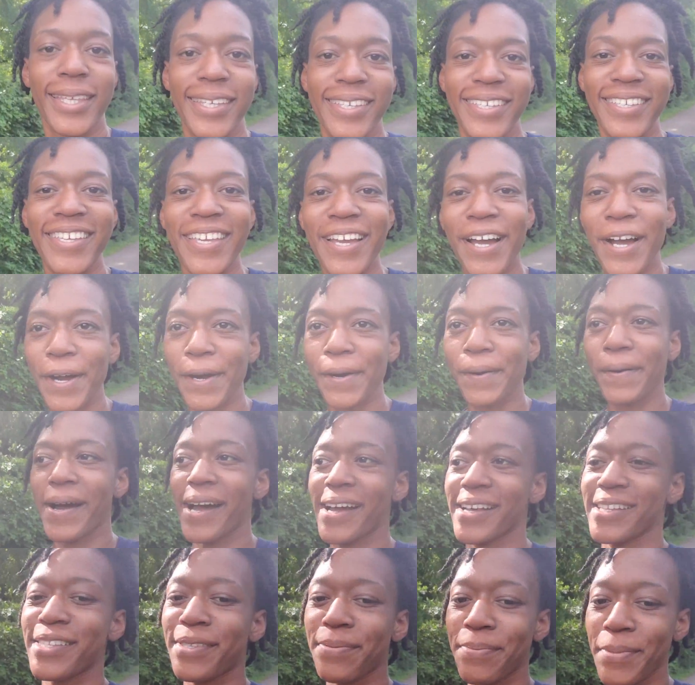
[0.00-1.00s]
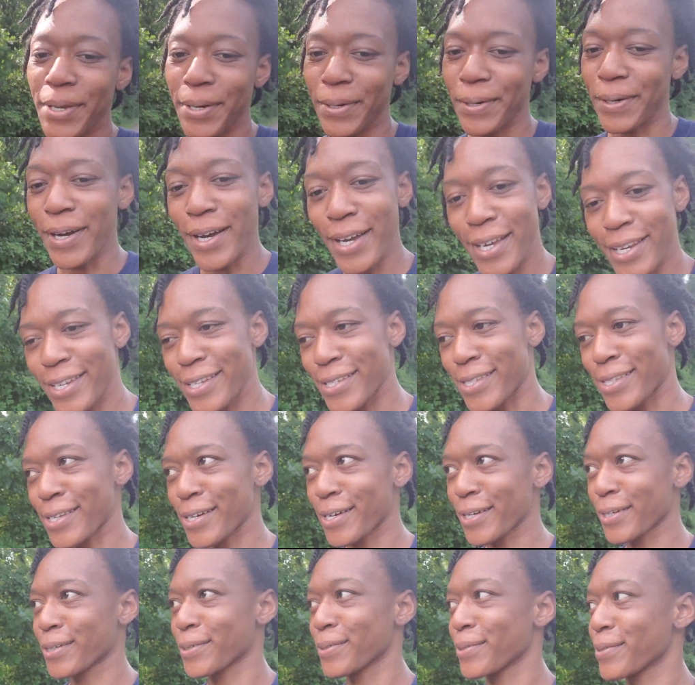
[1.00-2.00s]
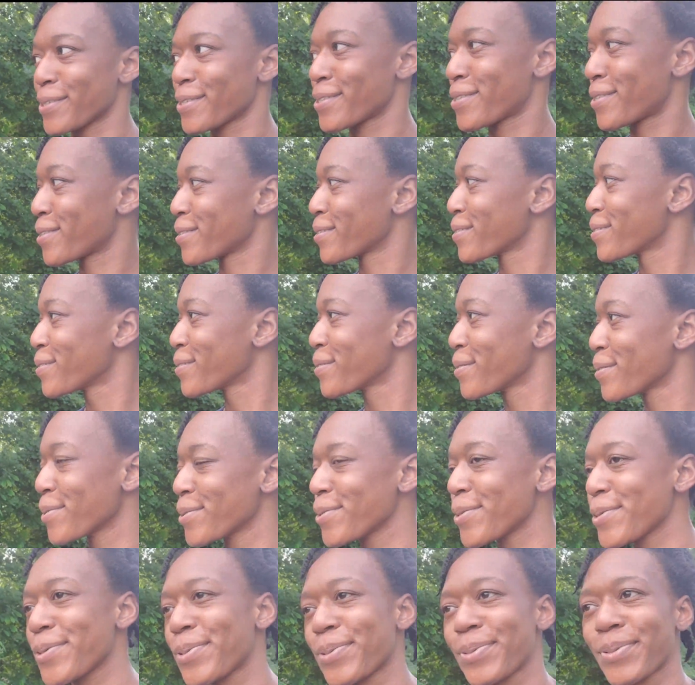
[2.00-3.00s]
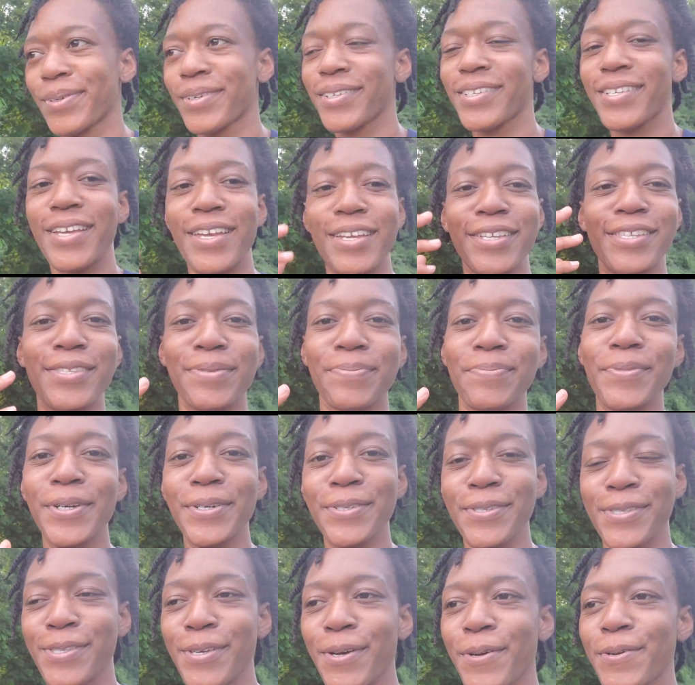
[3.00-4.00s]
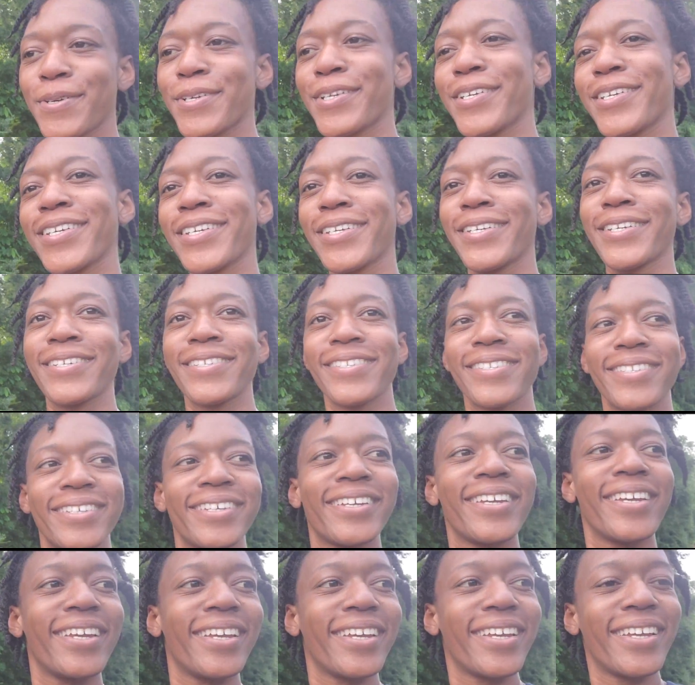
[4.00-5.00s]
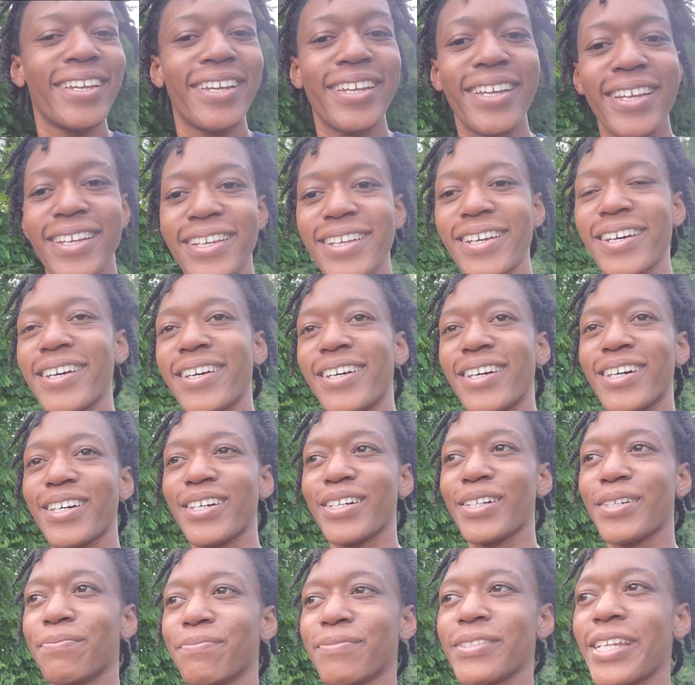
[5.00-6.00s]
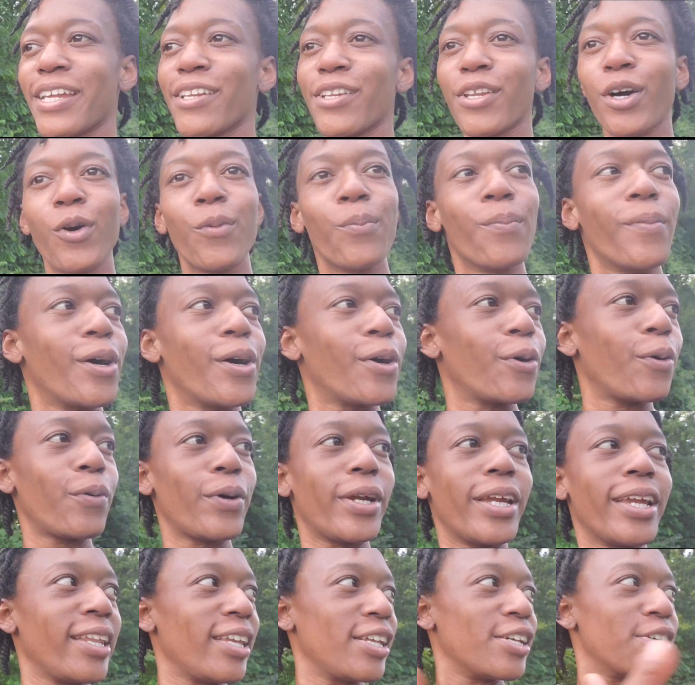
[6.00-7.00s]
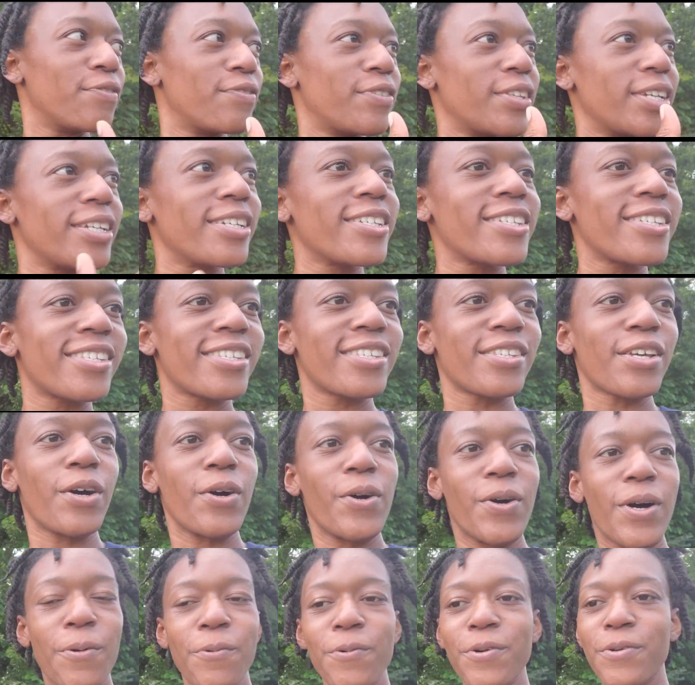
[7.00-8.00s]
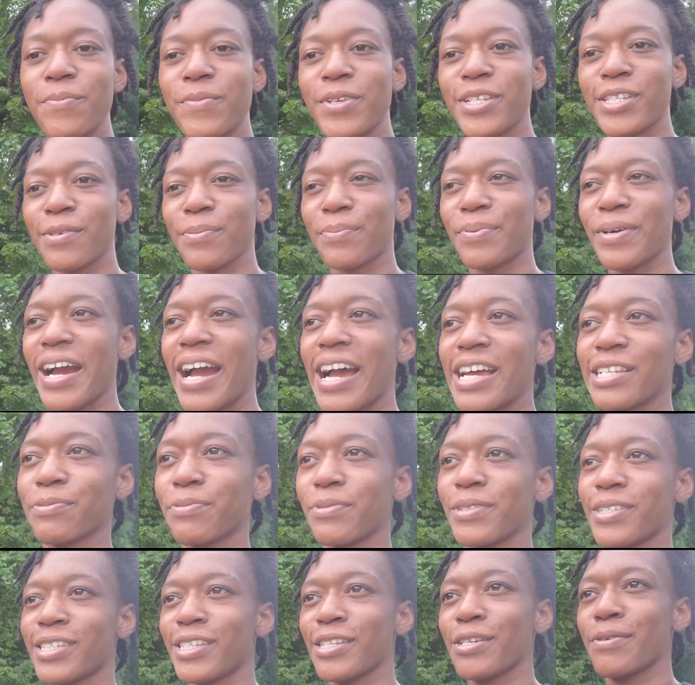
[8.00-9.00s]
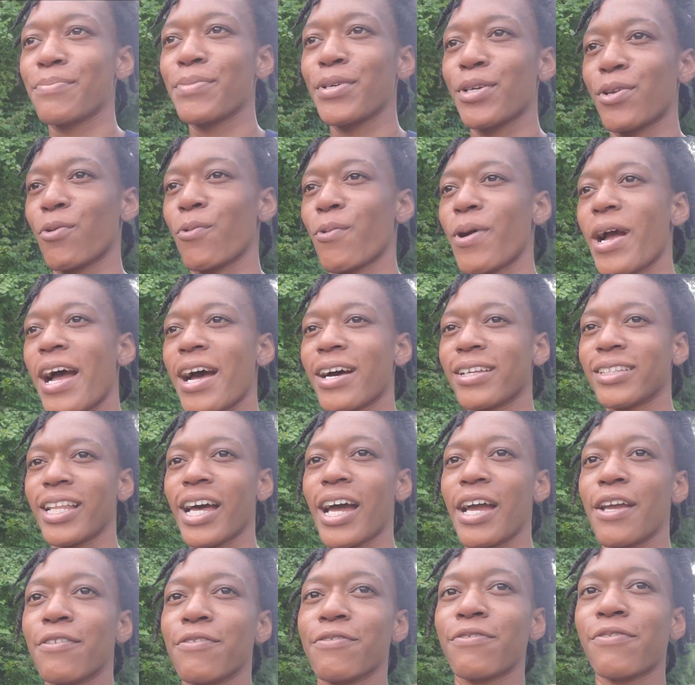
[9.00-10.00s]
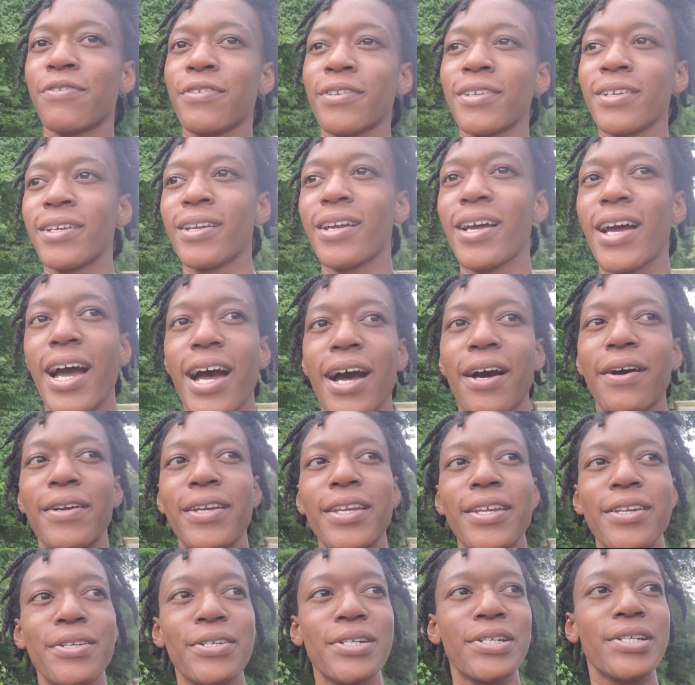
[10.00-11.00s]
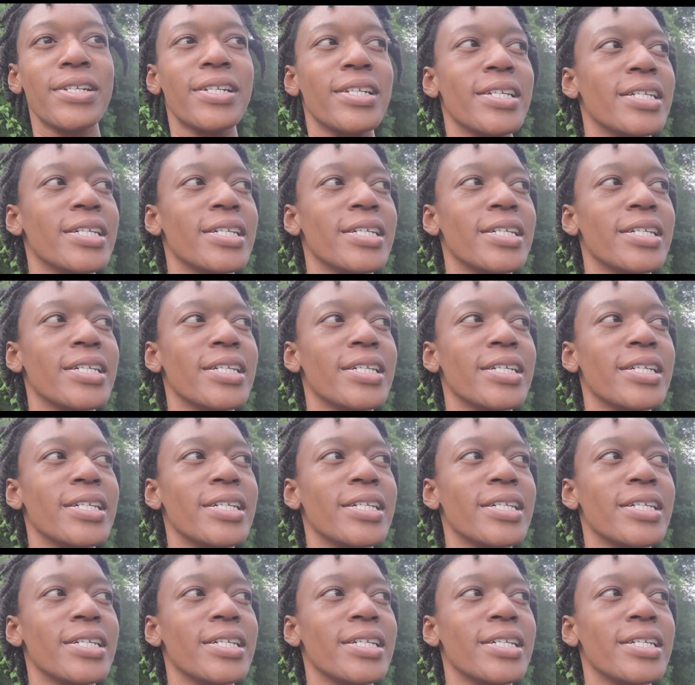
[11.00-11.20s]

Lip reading: Y'all, I smell honeysuckles. Oof, they smell so good. They don't mow any of this, so I wouldn't be surprised if we see a bit of wildlife out here.